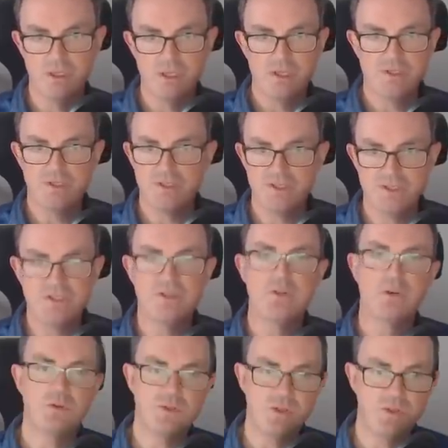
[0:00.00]
So this is
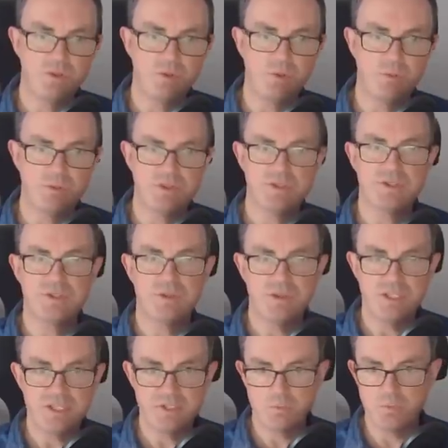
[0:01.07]
not a thermometer. So
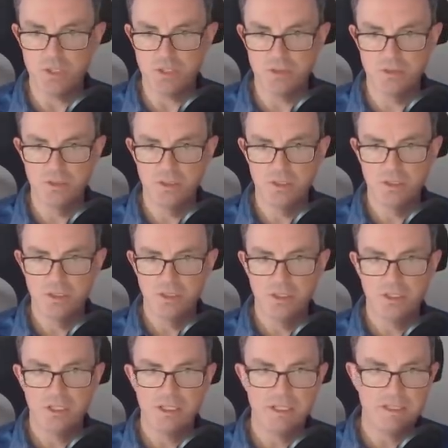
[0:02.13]
this one
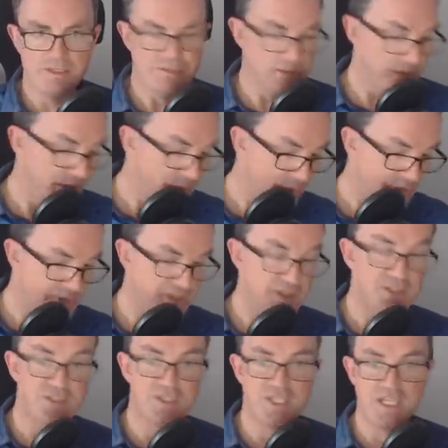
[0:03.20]
is loses
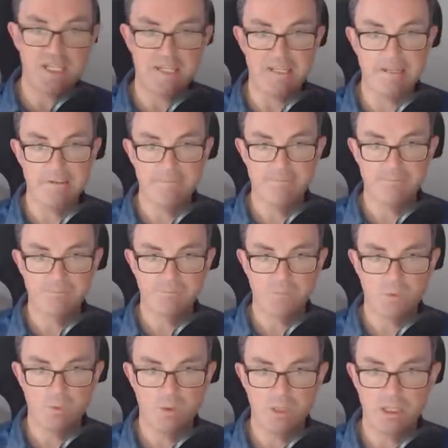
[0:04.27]
its T.
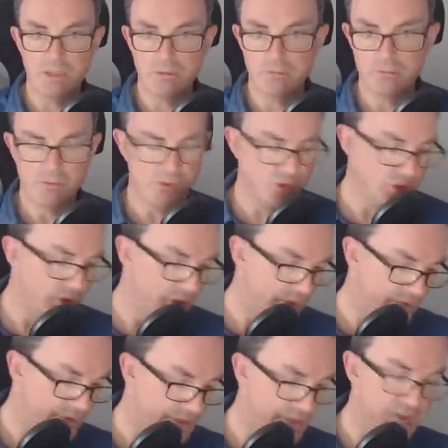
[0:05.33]
Ah, well, it should
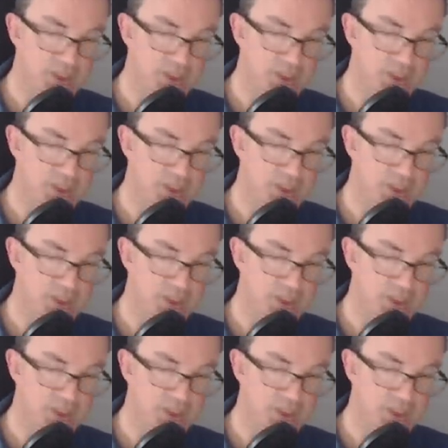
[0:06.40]
lose its